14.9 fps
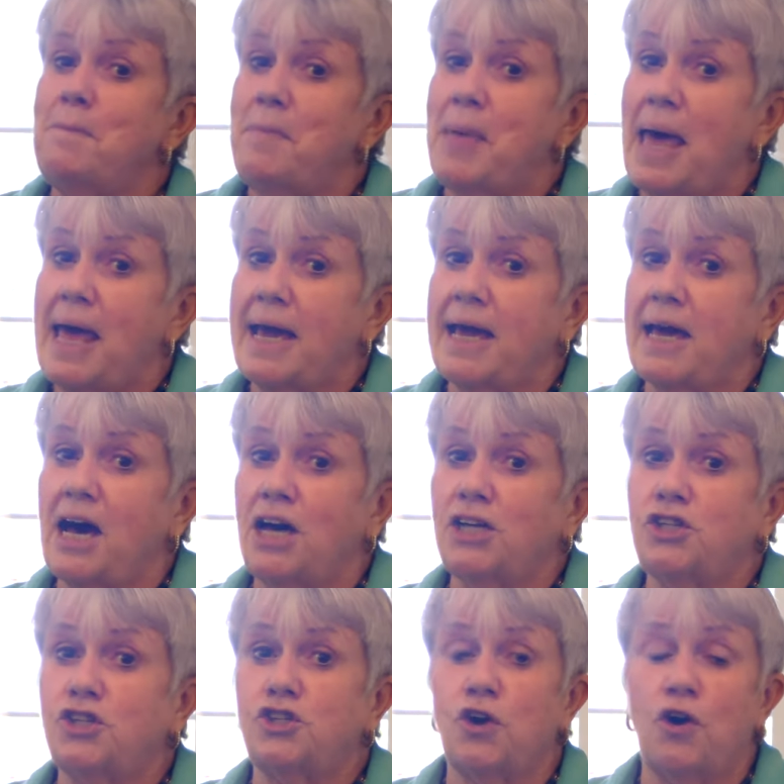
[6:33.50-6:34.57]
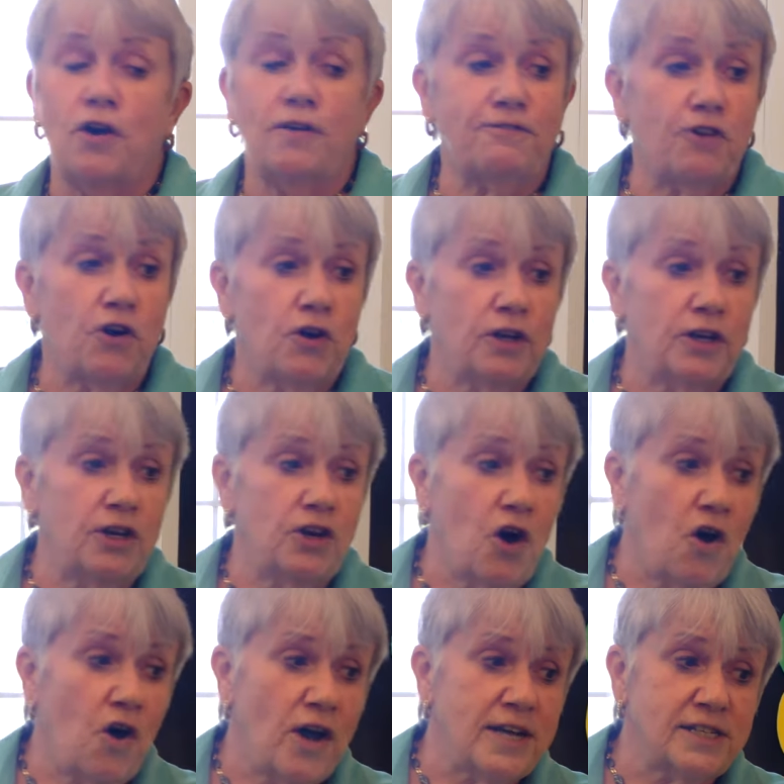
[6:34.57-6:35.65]
Make a joyful
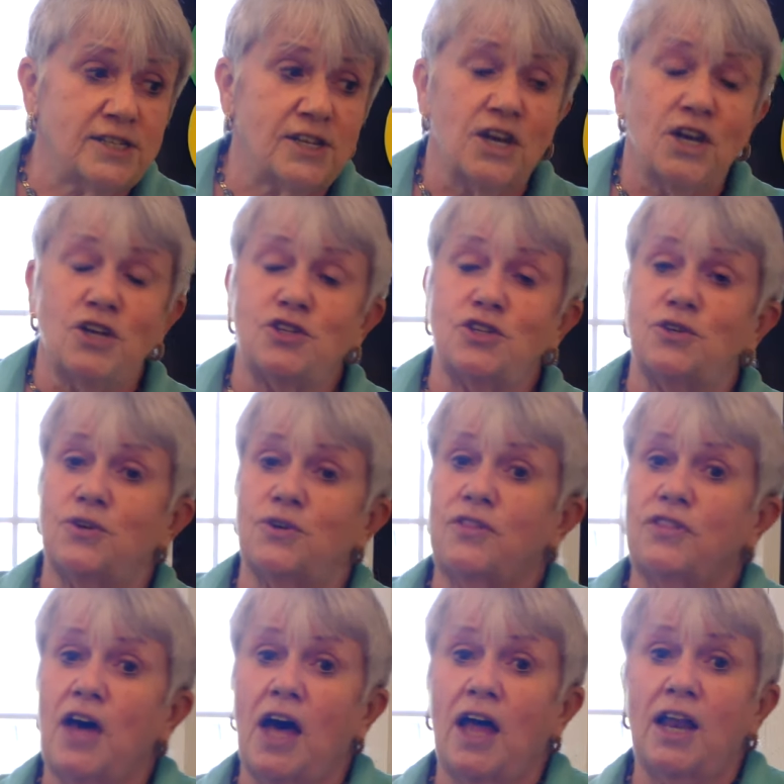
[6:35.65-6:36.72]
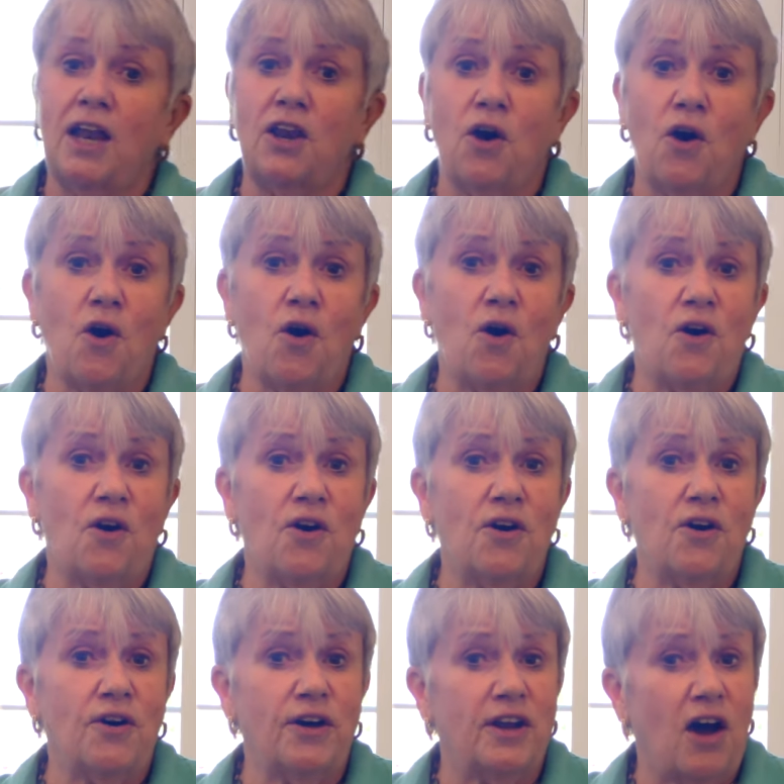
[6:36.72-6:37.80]
noise to the
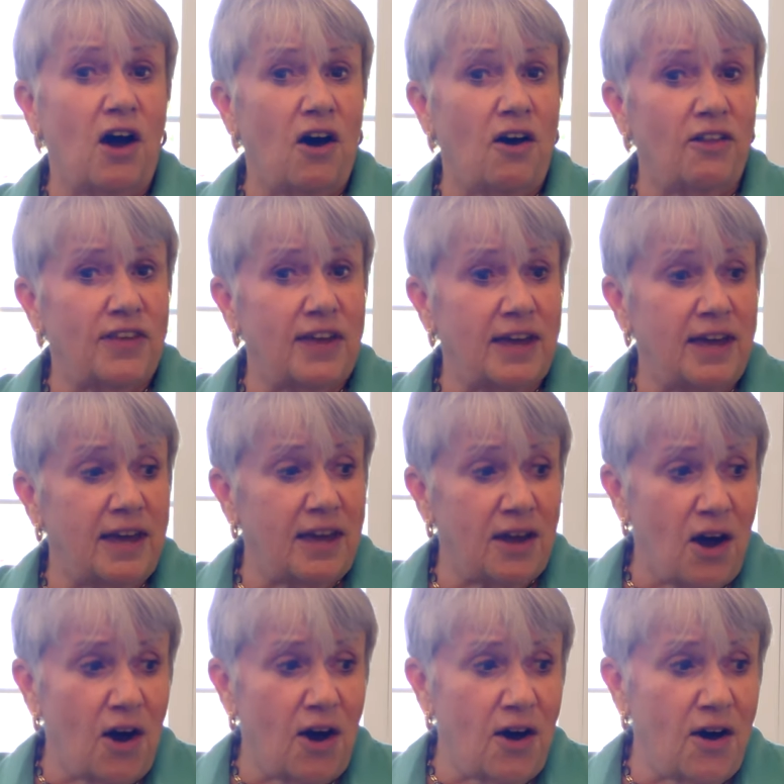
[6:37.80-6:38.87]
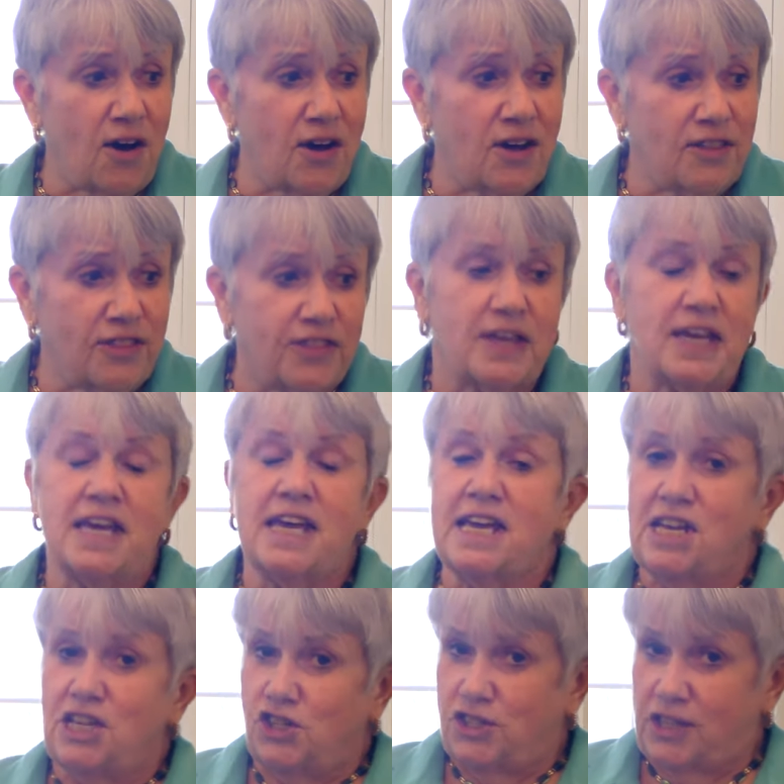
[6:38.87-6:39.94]
Lord, all the earth.
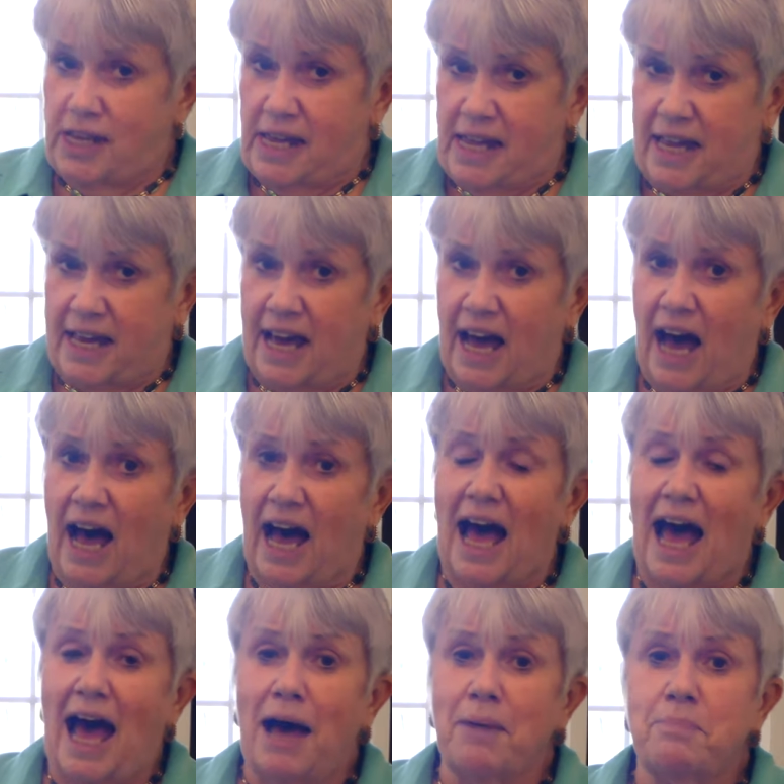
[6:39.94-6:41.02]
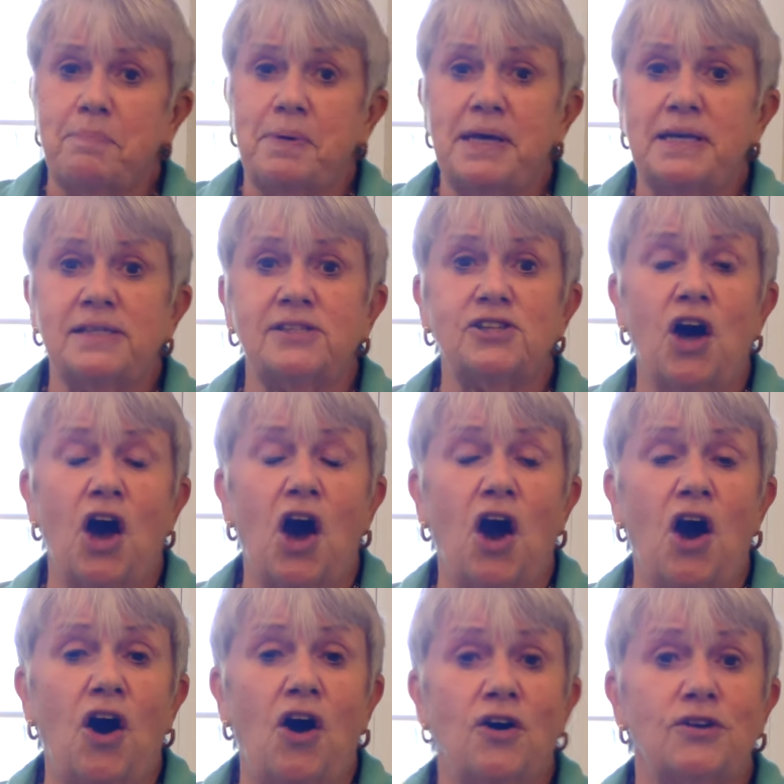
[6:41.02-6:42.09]
Sing a happy
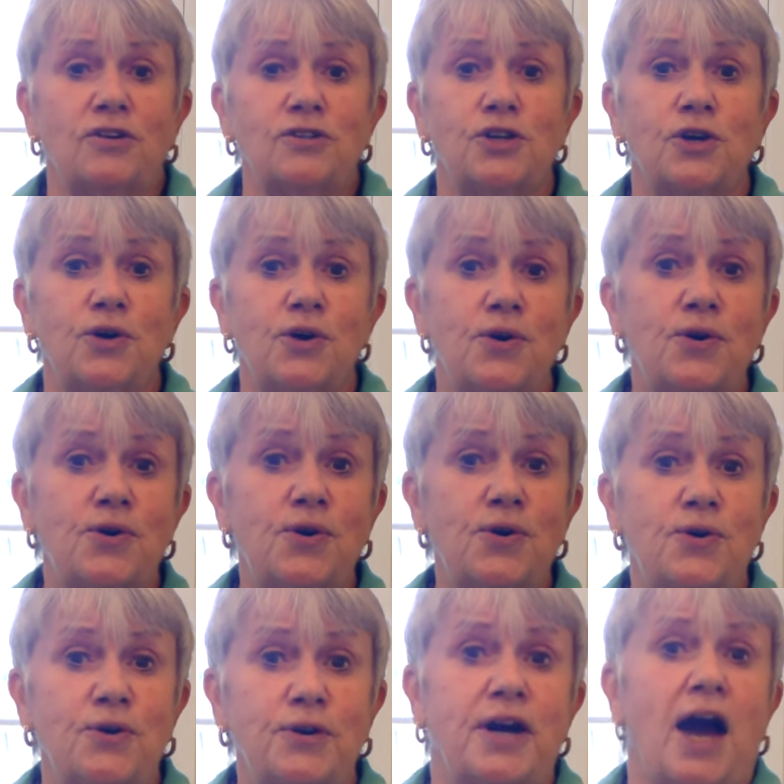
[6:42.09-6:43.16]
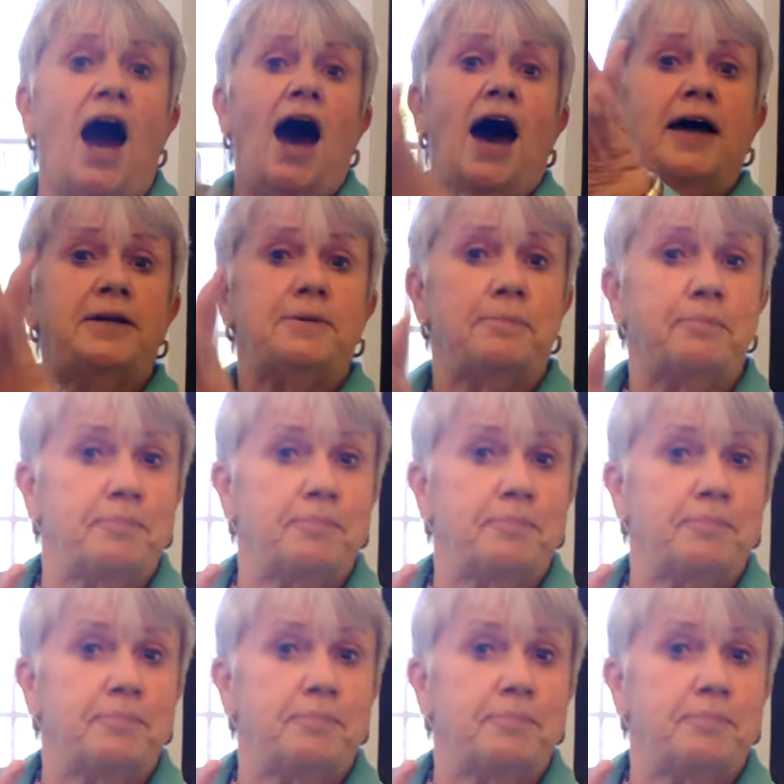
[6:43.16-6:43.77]
song to God.